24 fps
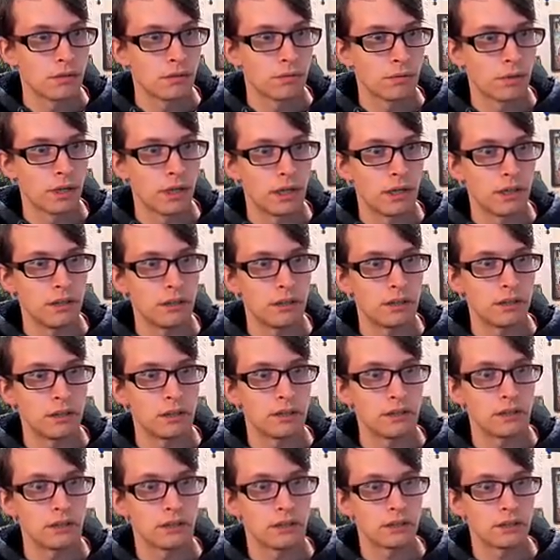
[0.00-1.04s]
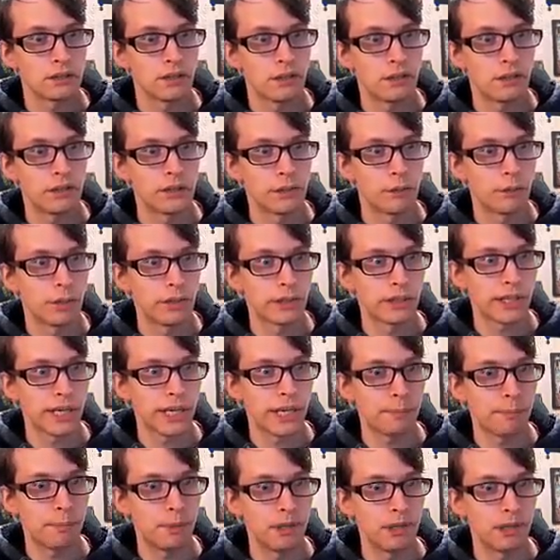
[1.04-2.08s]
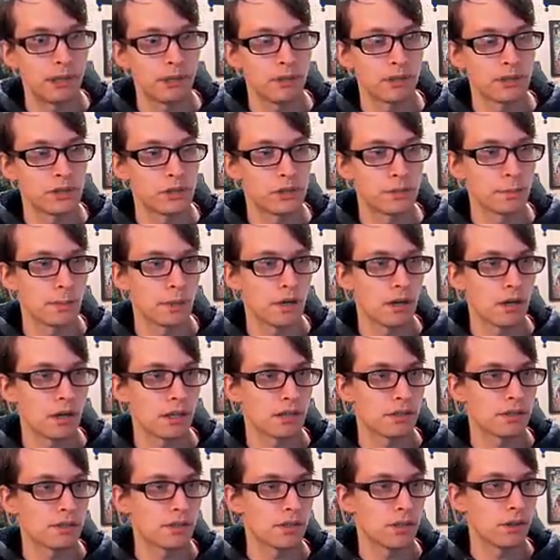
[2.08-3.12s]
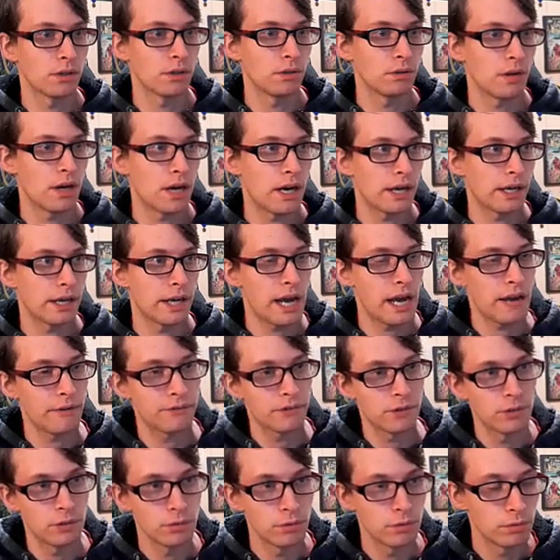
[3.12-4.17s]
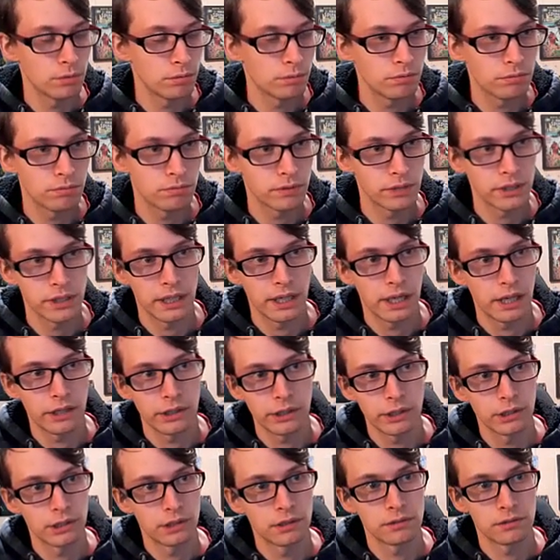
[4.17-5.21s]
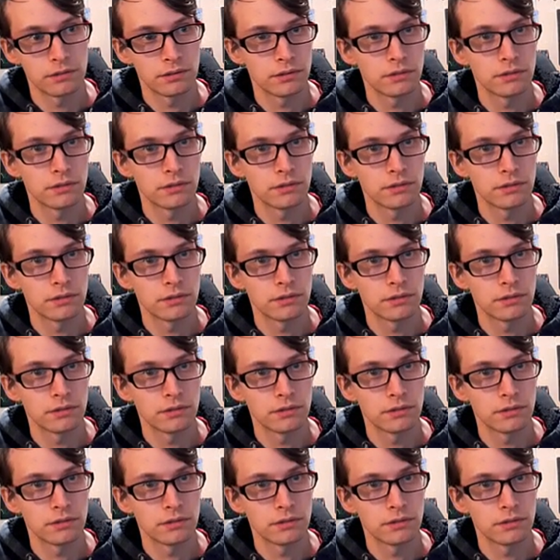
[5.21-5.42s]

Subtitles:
Well, only one guy pit on super hard, so I have to get out of here.